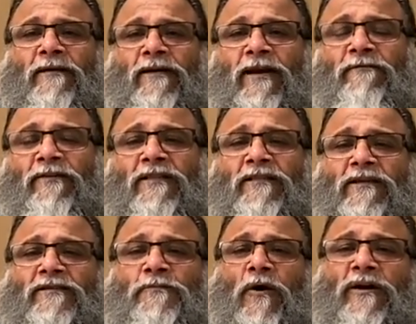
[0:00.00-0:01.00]
and when
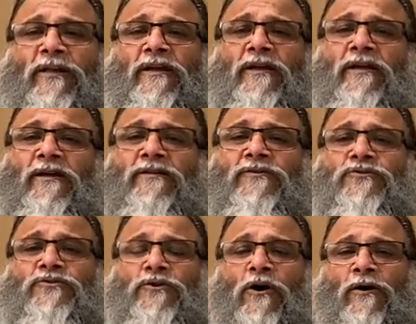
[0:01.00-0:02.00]
this body
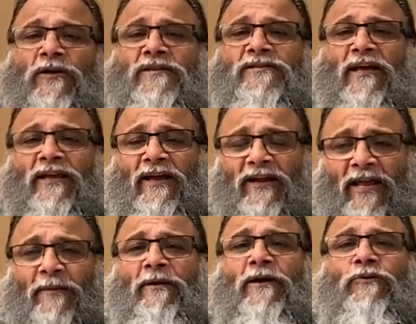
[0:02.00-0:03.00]
is
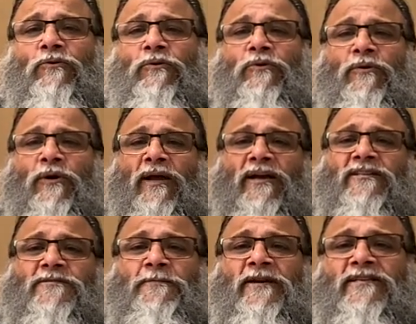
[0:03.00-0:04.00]
unable to
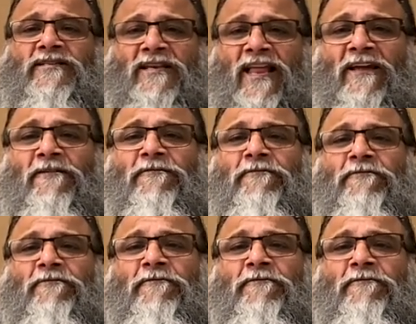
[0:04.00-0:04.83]
express life